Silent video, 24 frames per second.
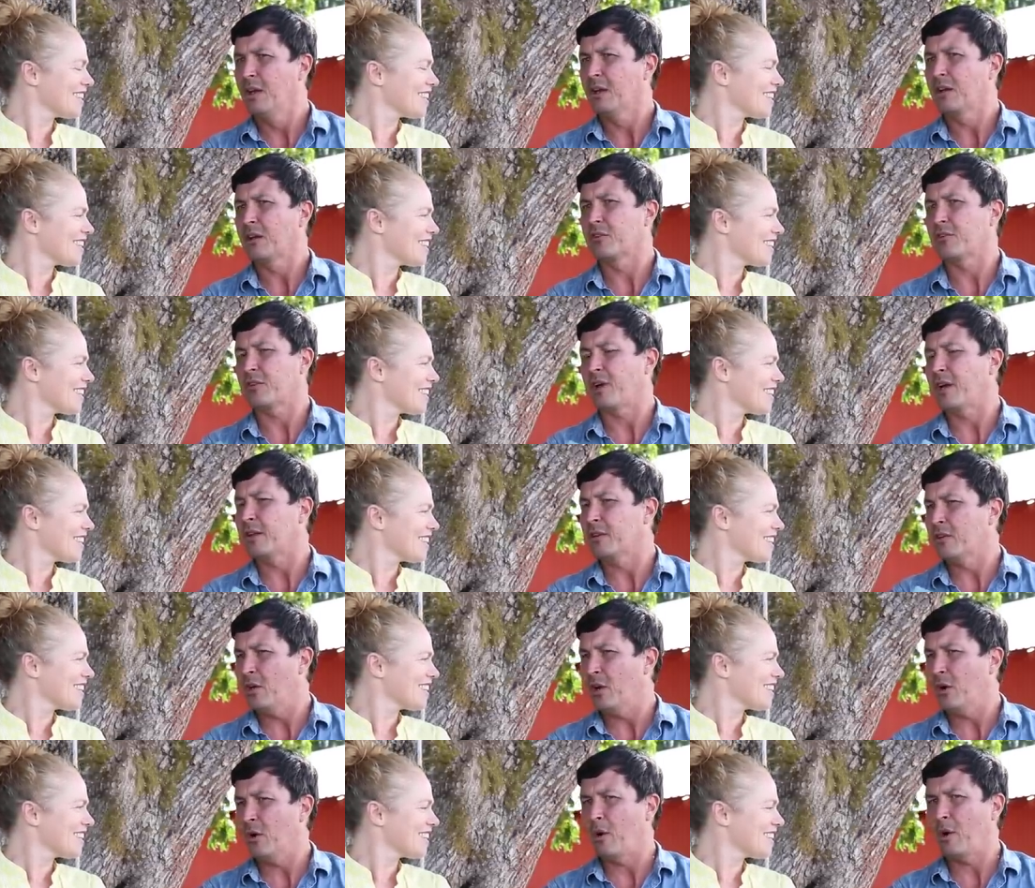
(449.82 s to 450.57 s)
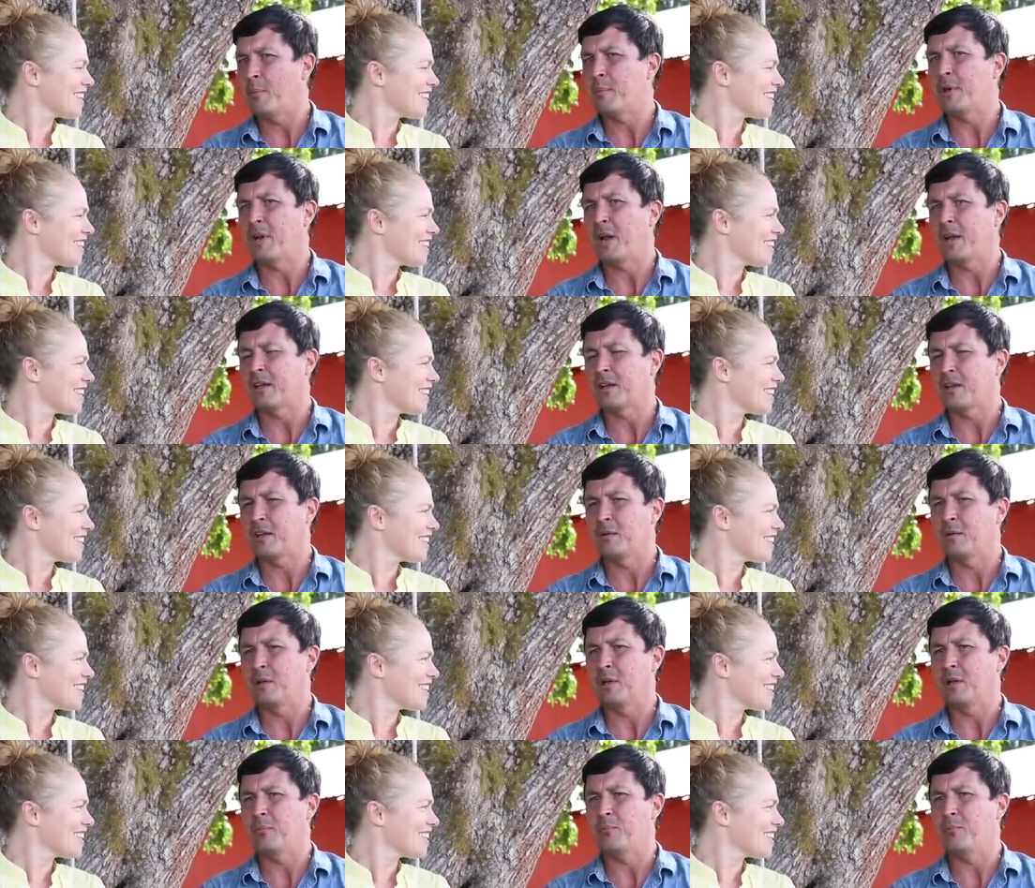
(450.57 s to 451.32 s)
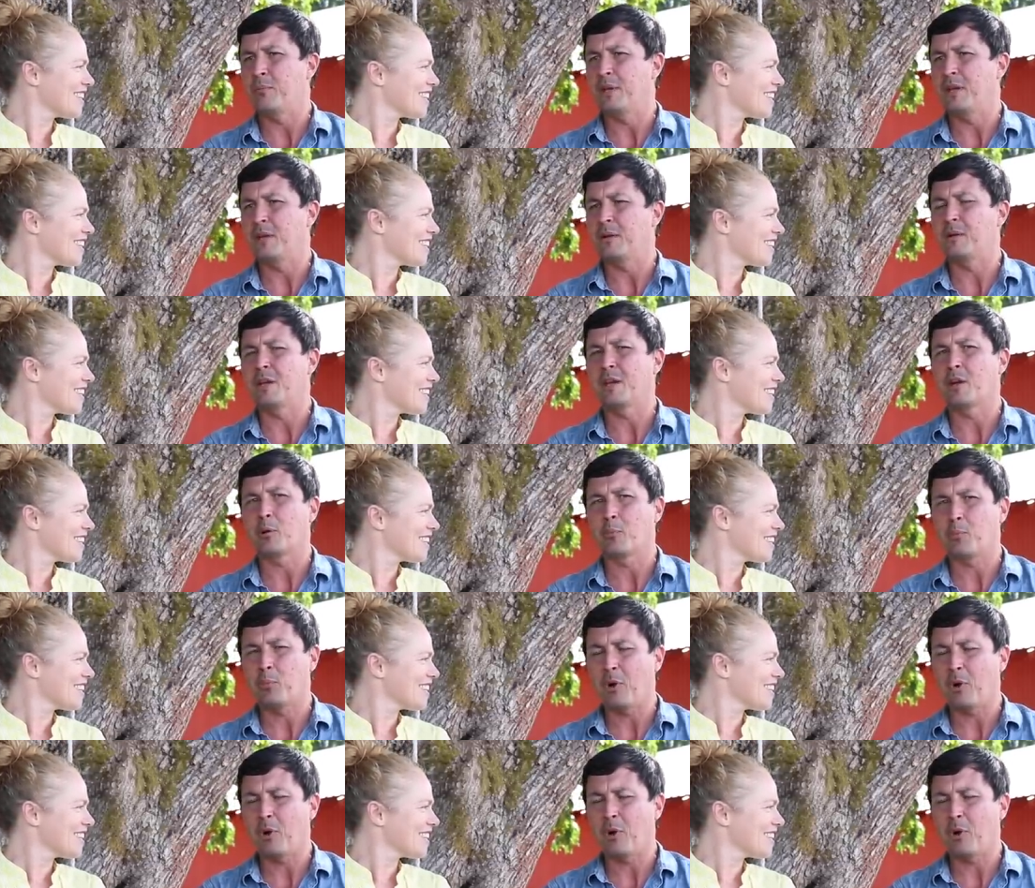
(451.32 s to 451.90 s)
Speaker 1: because I know, I mean, I can admit here